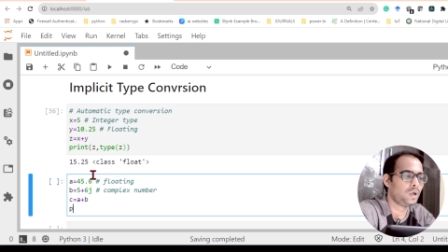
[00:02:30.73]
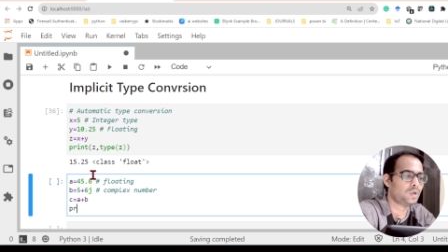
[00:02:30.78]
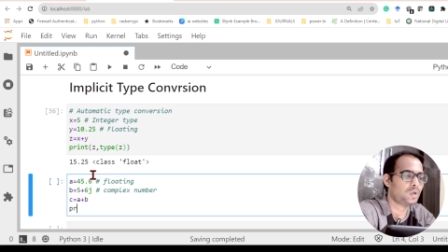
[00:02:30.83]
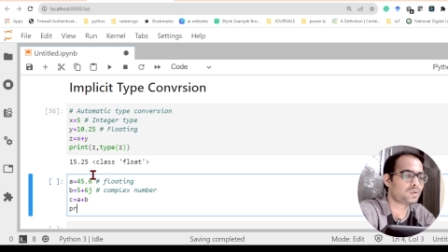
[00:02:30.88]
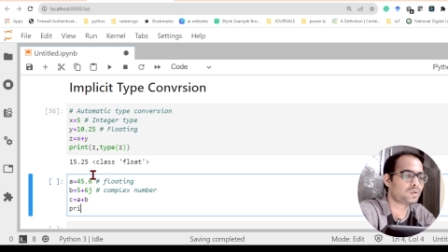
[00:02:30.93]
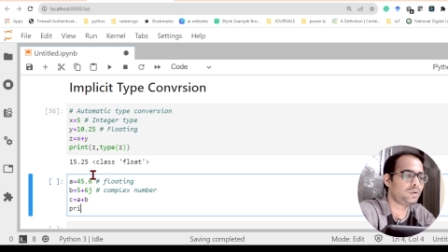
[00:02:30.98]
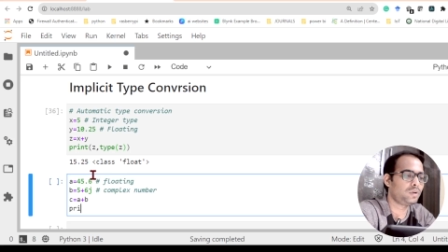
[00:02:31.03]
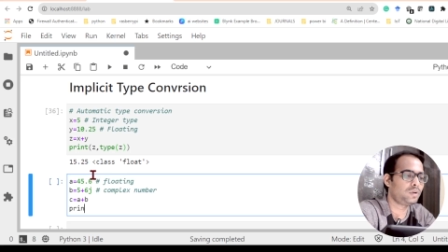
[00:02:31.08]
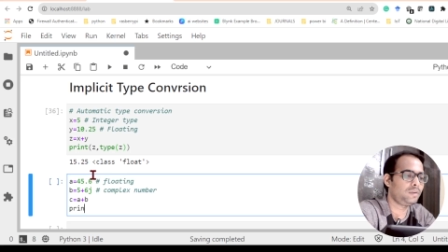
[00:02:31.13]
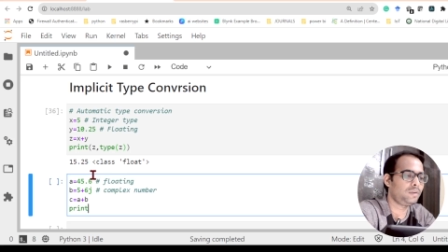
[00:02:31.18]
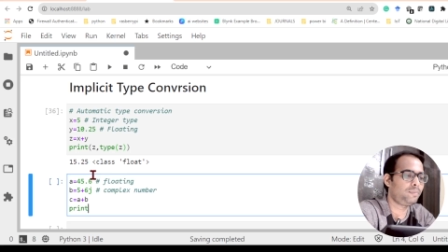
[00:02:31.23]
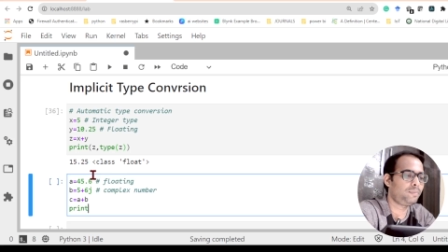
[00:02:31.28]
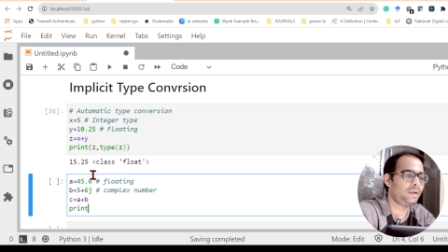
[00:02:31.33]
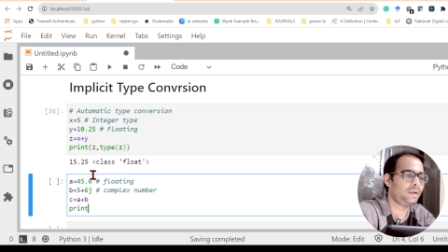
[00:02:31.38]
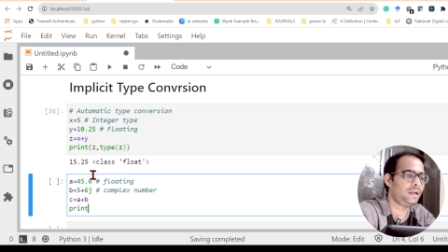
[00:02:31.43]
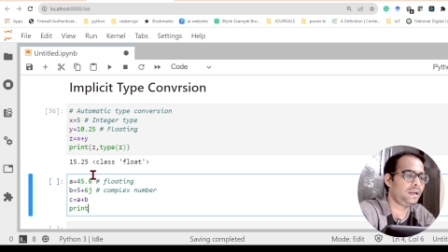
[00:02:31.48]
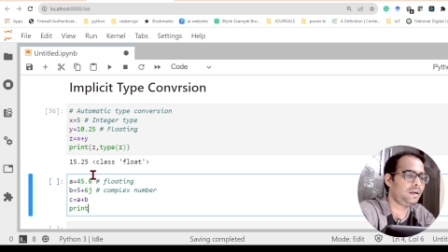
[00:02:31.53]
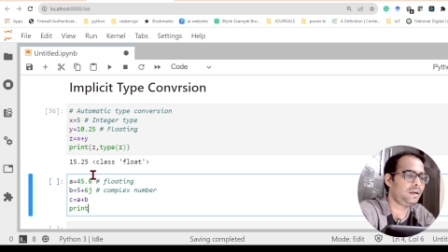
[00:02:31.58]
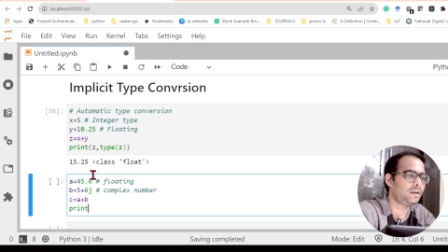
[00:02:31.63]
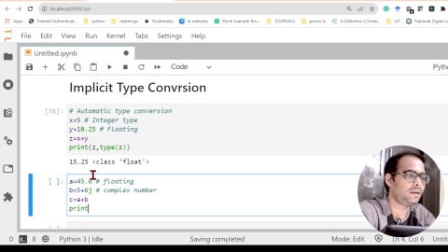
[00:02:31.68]
So we'll
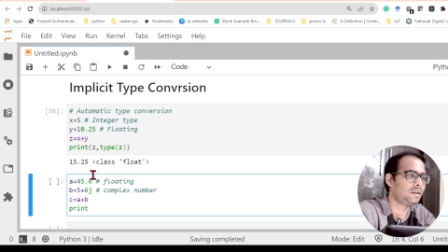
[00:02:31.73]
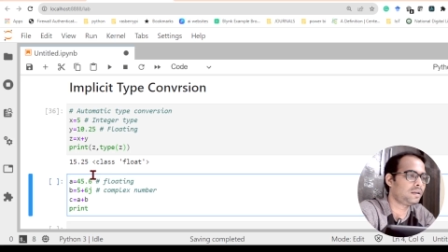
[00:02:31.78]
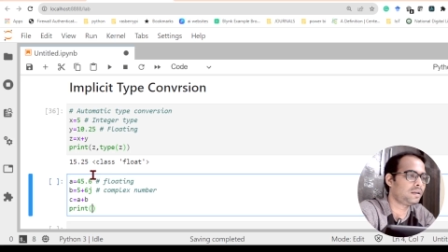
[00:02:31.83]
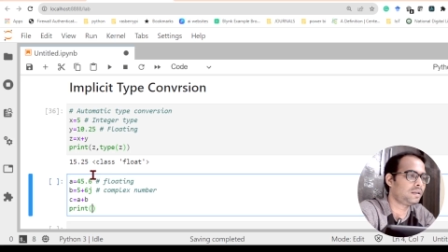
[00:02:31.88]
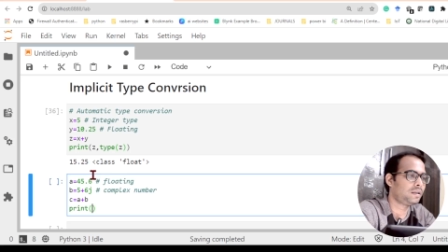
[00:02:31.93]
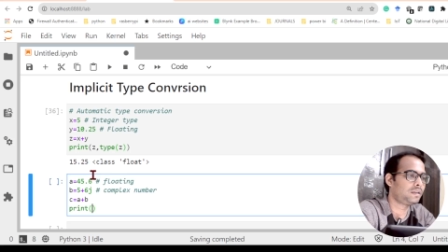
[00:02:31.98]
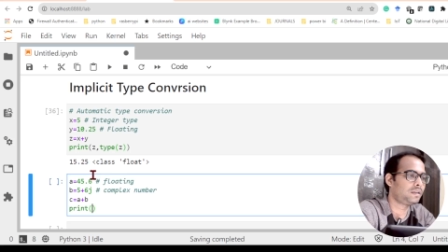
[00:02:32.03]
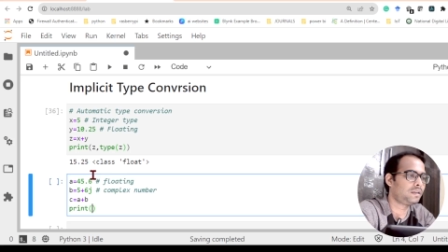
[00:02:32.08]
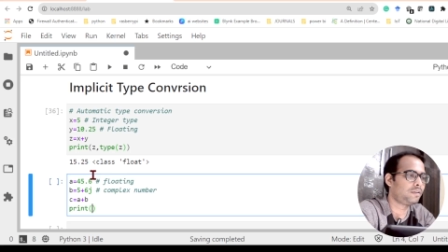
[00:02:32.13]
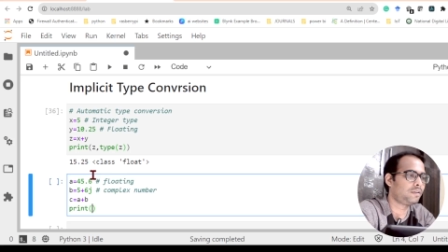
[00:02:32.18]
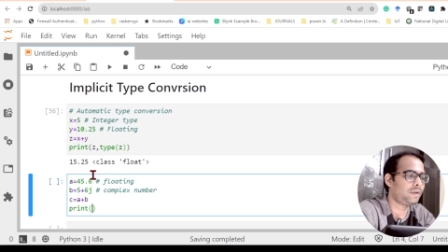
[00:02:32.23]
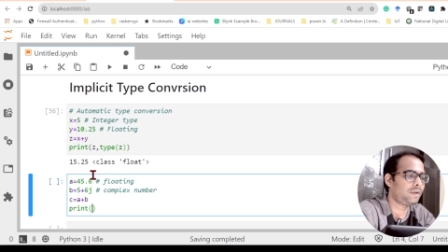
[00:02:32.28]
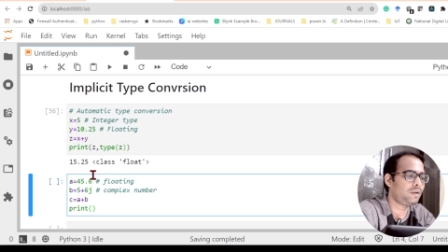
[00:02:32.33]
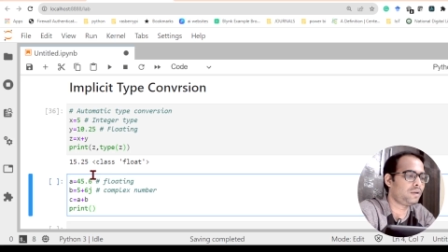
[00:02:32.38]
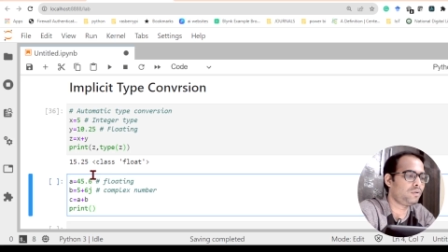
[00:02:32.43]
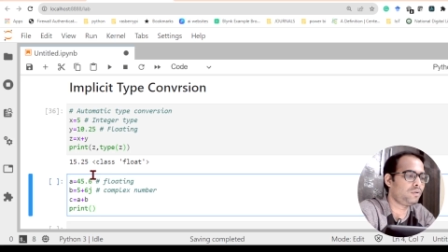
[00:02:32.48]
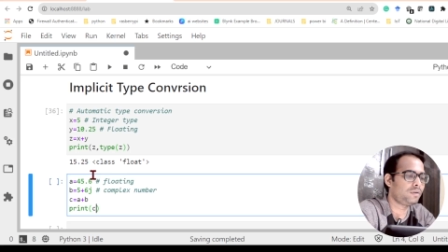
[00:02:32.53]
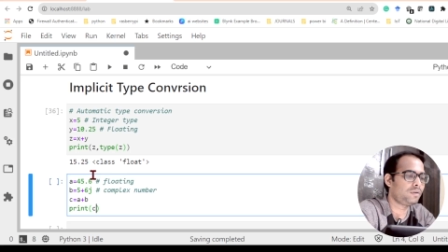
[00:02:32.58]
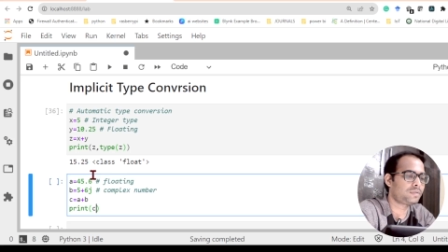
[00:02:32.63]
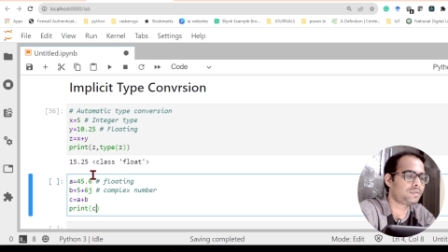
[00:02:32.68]
print the
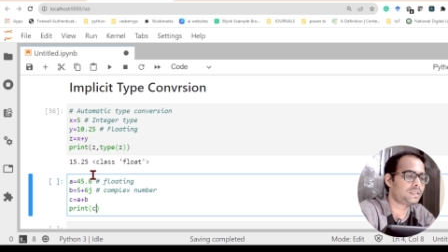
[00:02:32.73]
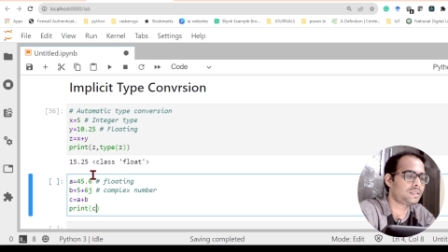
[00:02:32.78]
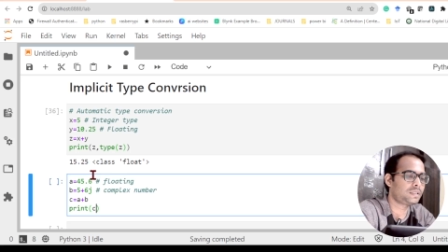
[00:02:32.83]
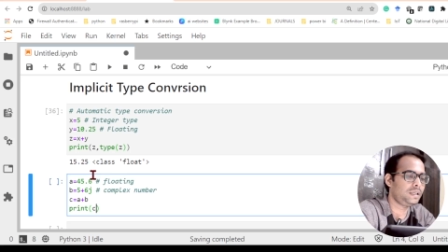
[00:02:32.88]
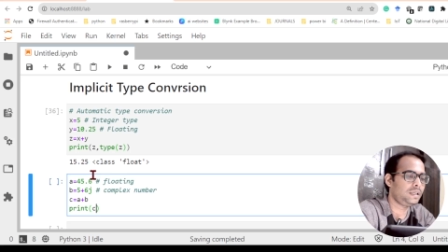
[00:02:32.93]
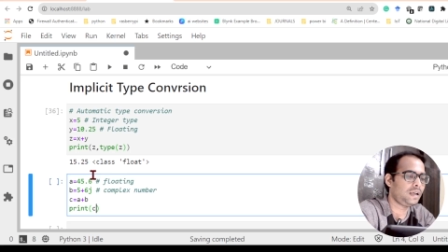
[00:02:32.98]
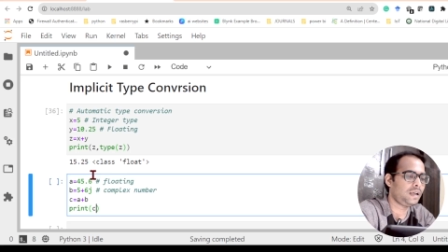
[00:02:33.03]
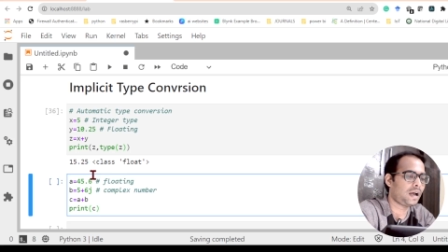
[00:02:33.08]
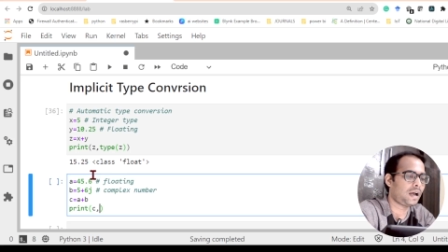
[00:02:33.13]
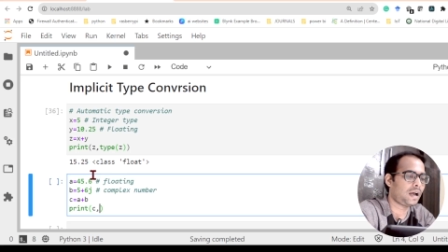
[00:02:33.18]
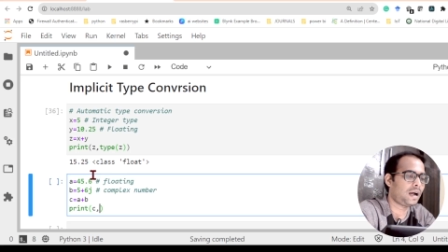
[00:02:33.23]
value of c